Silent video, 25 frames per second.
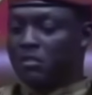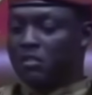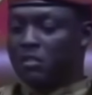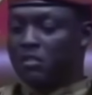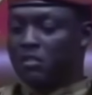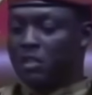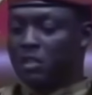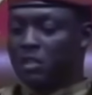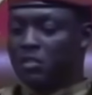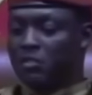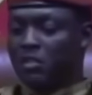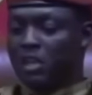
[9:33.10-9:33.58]

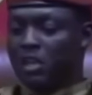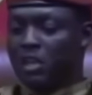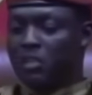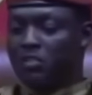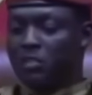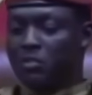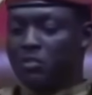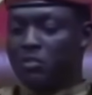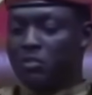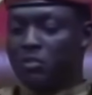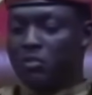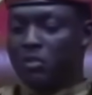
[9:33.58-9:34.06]
Can we have
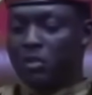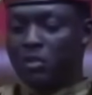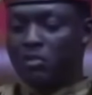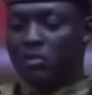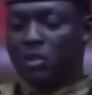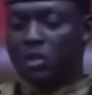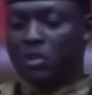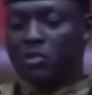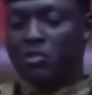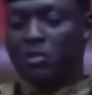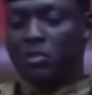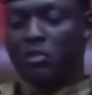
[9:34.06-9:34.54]
this report
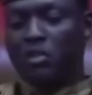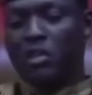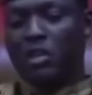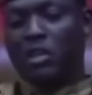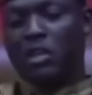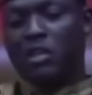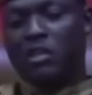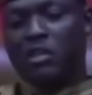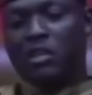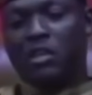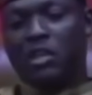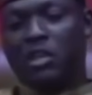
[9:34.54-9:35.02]
by Tuesday
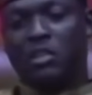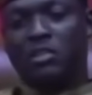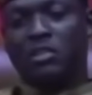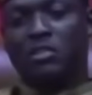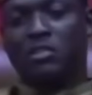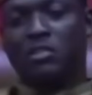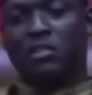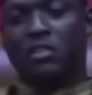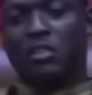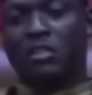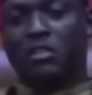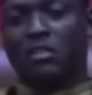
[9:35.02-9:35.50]
at the
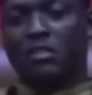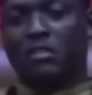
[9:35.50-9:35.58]
latest?